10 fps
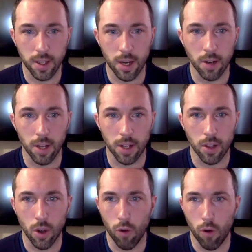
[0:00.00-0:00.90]
They're like
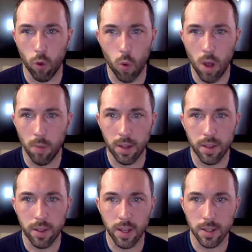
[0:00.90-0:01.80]
the overwhelming
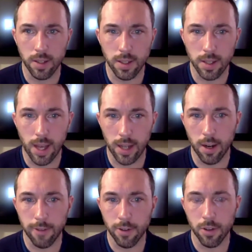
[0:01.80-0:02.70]
things that
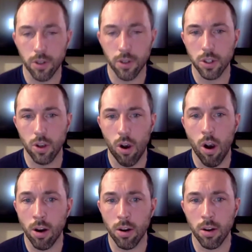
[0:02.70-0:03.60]
govern those
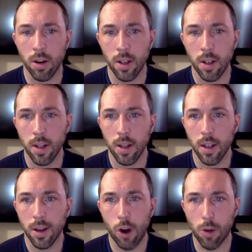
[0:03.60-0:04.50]
are
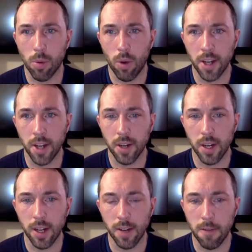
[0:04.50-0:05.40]

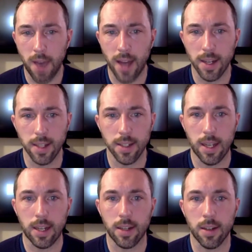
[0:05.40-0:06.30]
carbohydrate and fat
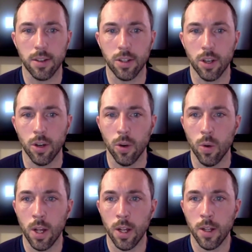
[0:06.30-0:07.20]
intake. So
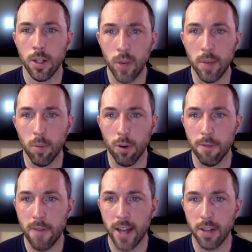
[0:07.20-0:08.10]
you eat more
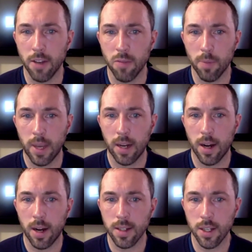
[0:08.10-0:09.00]
fat, you have more beta
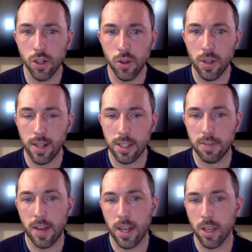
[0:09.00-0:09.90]
oxidation. You eat less
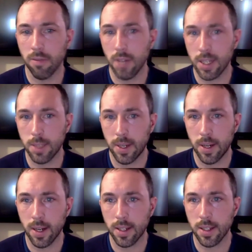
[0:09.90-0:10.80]
fat, you have less beta
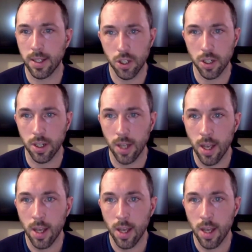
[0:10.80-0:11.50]
oxidation.